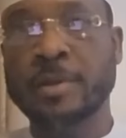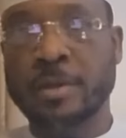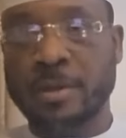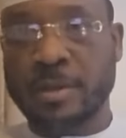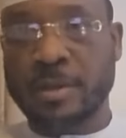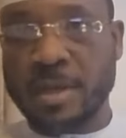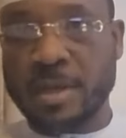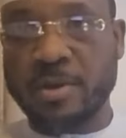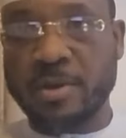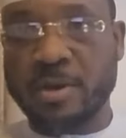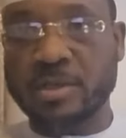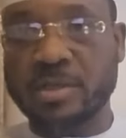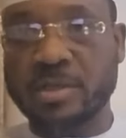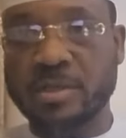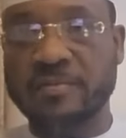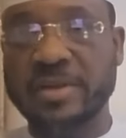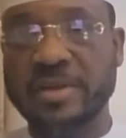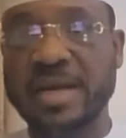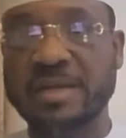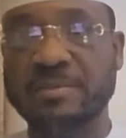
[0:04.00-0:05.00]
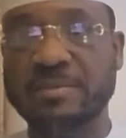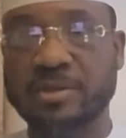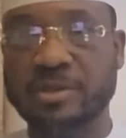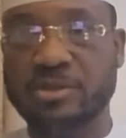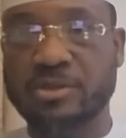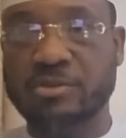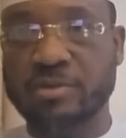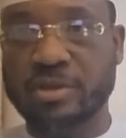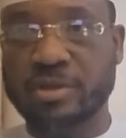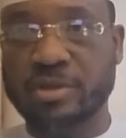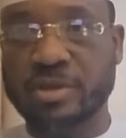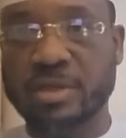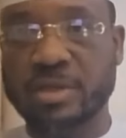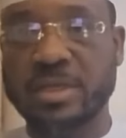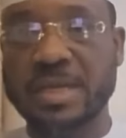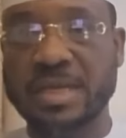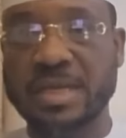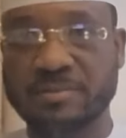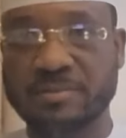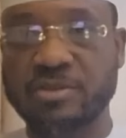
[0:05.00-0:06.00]
Yeah, because of the administration, the
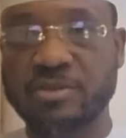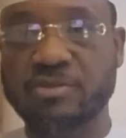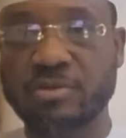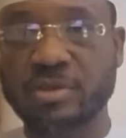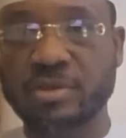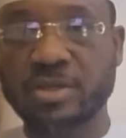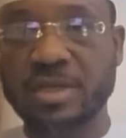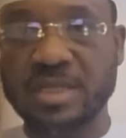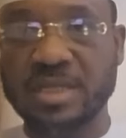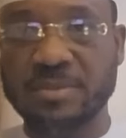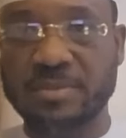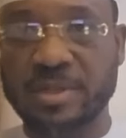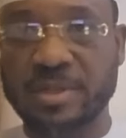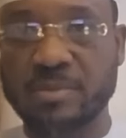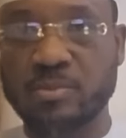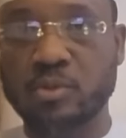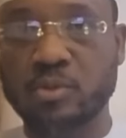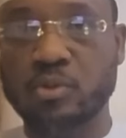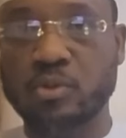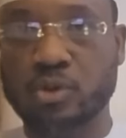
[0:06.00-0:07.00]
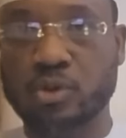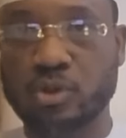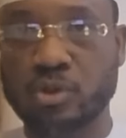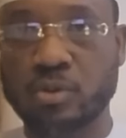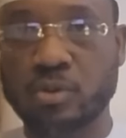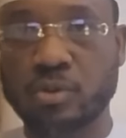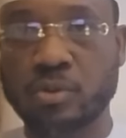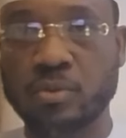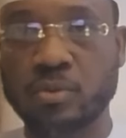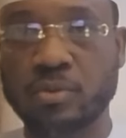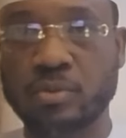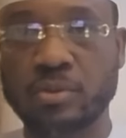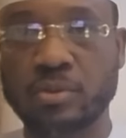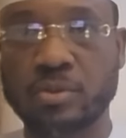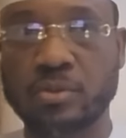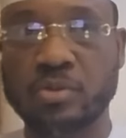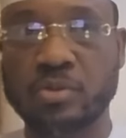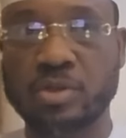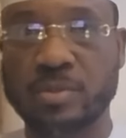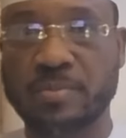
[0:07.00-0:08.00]
administration has been able to show, you
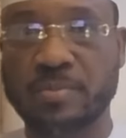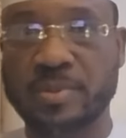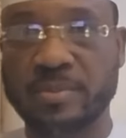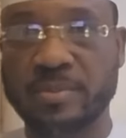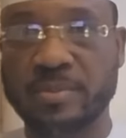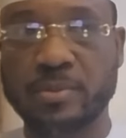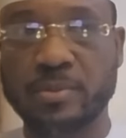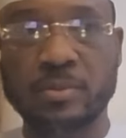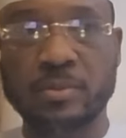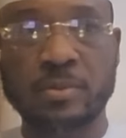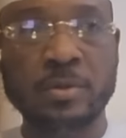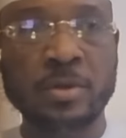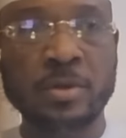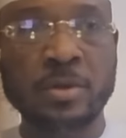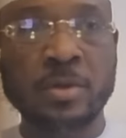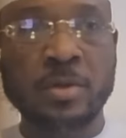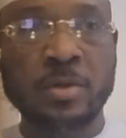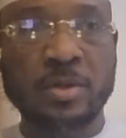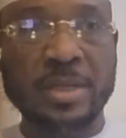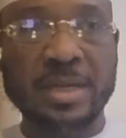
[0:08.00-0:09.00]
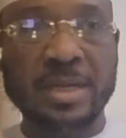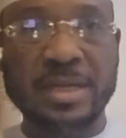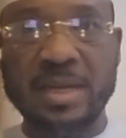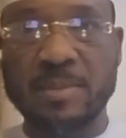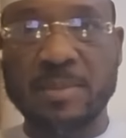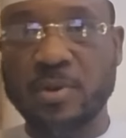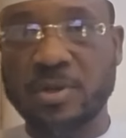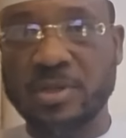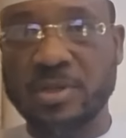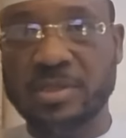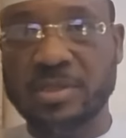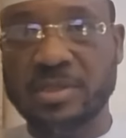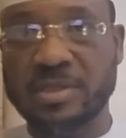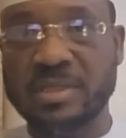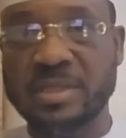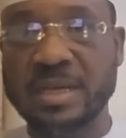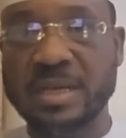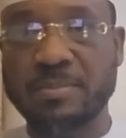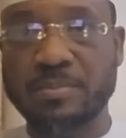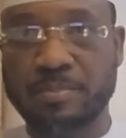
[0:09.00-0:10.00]
know, to the people that their policies
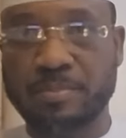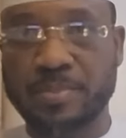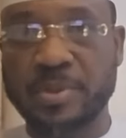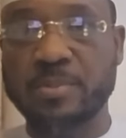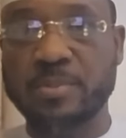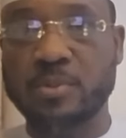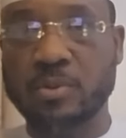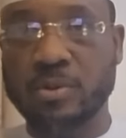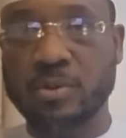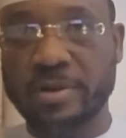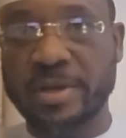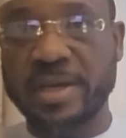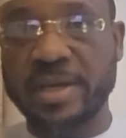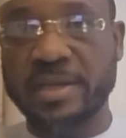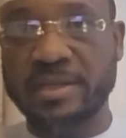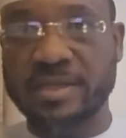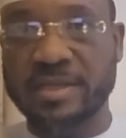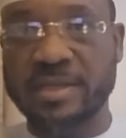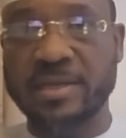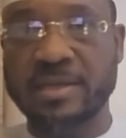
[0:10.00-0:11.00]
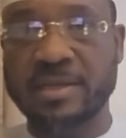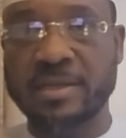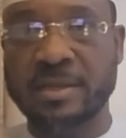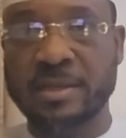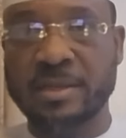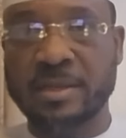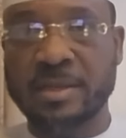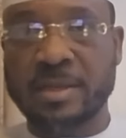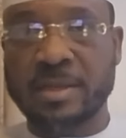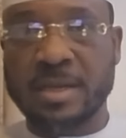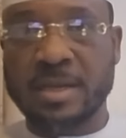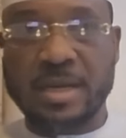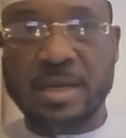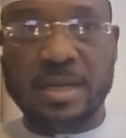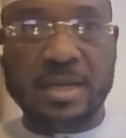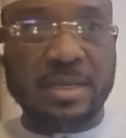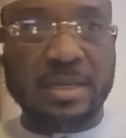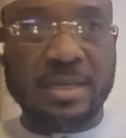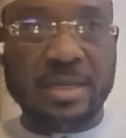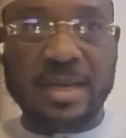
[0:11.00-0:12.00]
are people oriented.
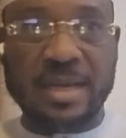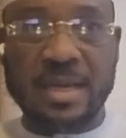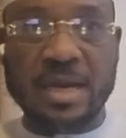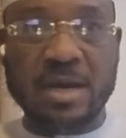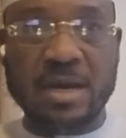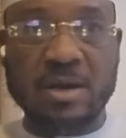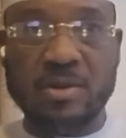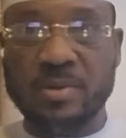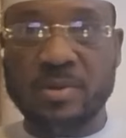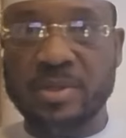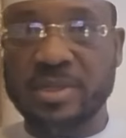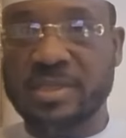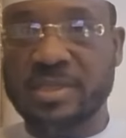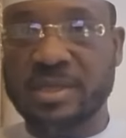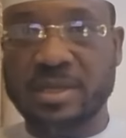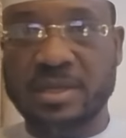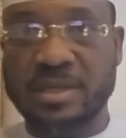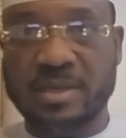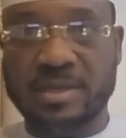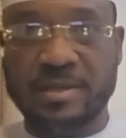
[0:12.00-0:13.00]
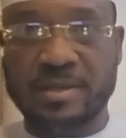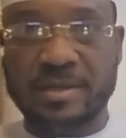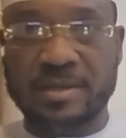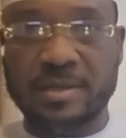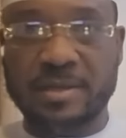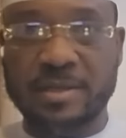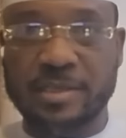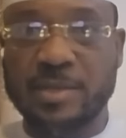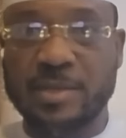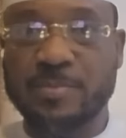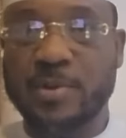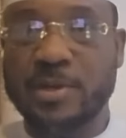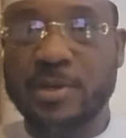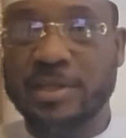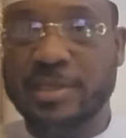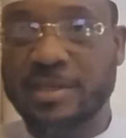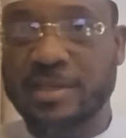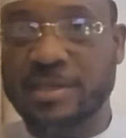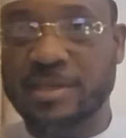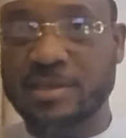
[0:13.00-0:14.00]
And like I always say, they say
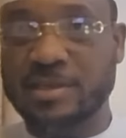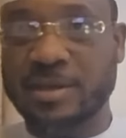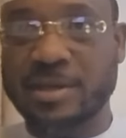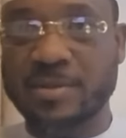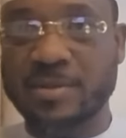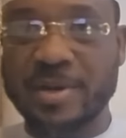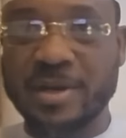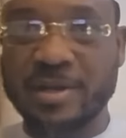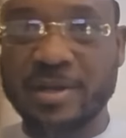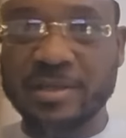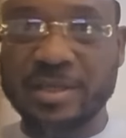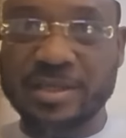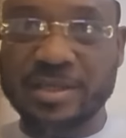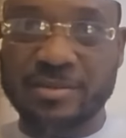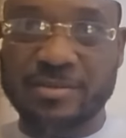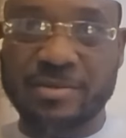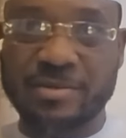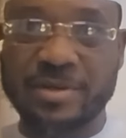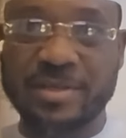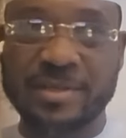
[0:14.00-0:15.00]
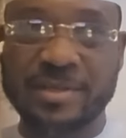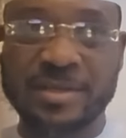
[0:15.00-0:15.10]
politics is all about the interest.